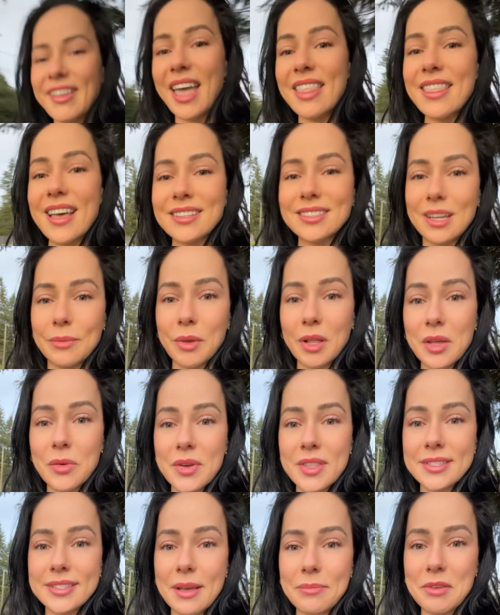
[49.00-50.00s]
And that's typically where
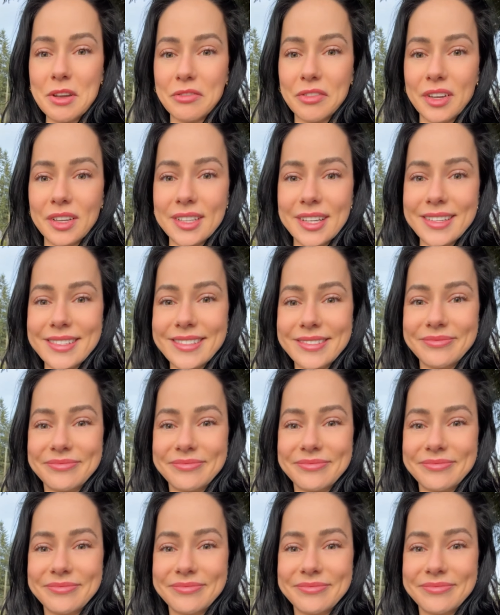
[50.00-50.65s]
the septic field is.